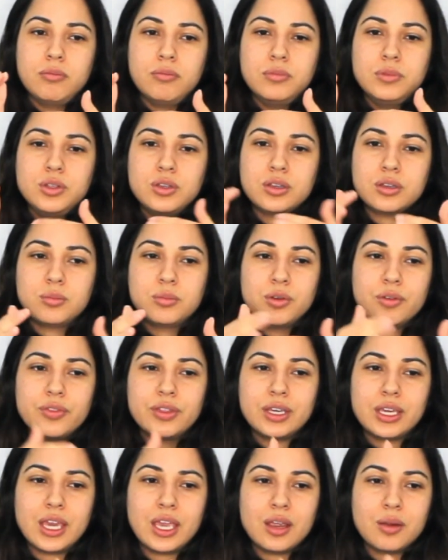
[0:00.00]
you can move
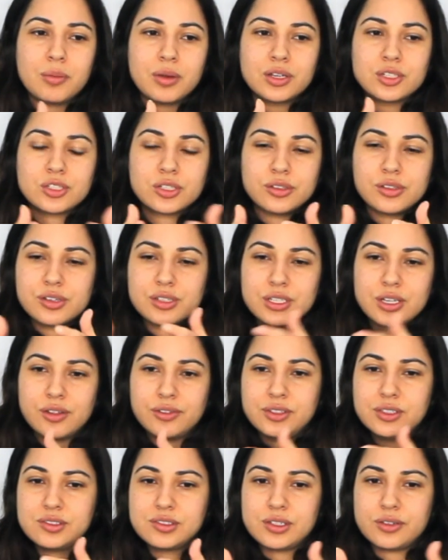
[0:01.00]
the camera to look down
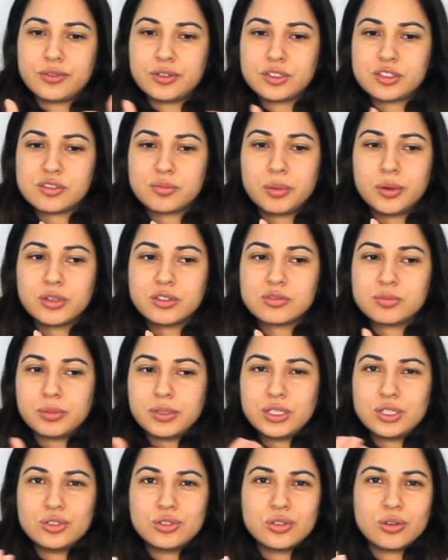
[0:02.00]
these different spokes,
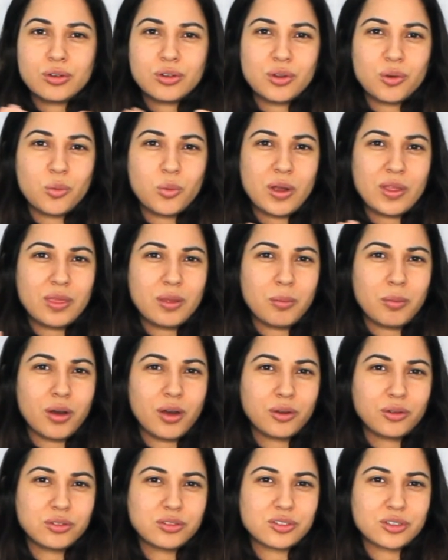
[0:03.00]
but you don't know when the
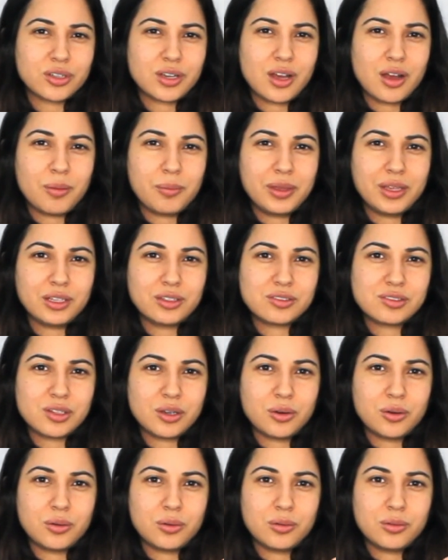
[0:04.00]
models are coming.
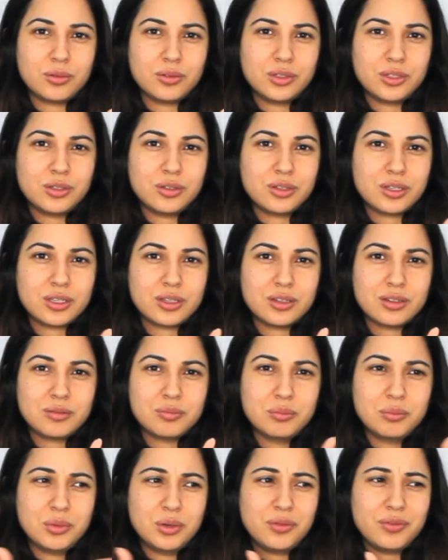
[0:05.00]
So you can
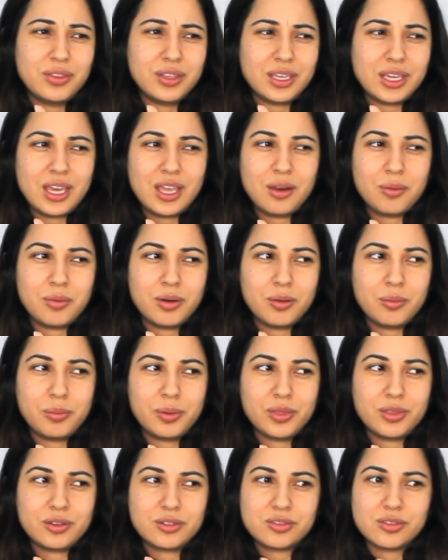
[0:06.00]
move the camera,
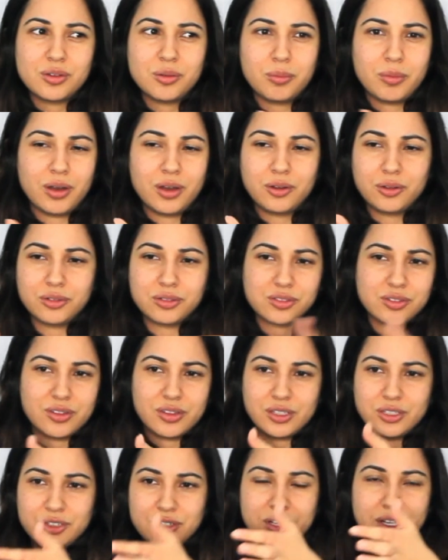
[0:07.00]
but there's no model. So
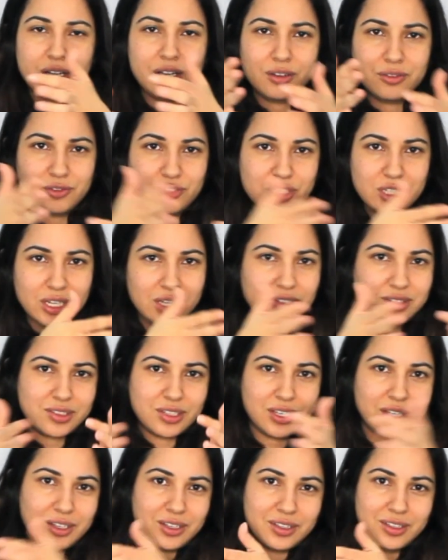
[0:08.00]
then you're kind of
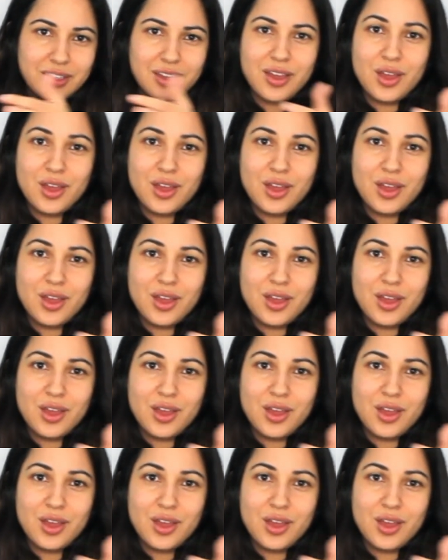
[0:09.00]
chasing